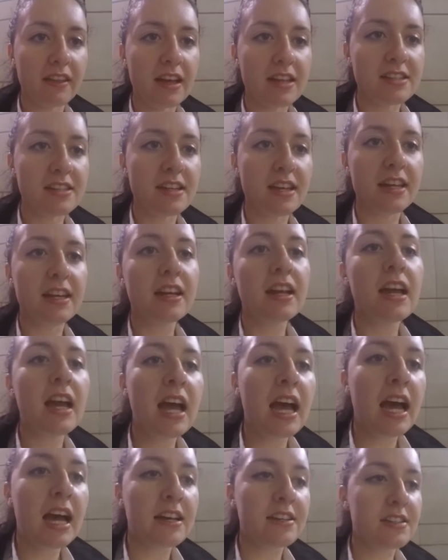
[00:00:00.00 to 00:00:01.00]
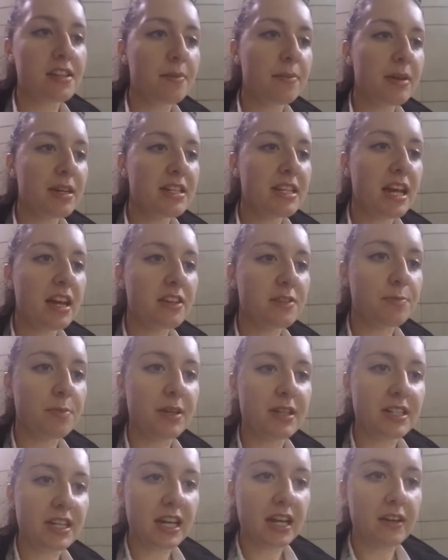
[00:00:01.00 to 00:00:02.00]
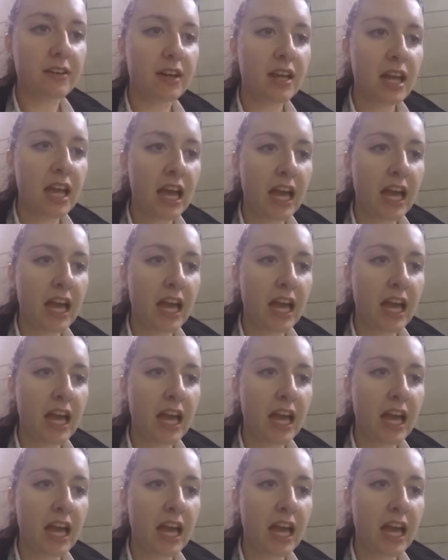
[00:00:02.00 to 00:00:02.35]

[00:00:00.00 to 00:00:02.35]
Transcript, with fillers: last night how somebody's house burned down,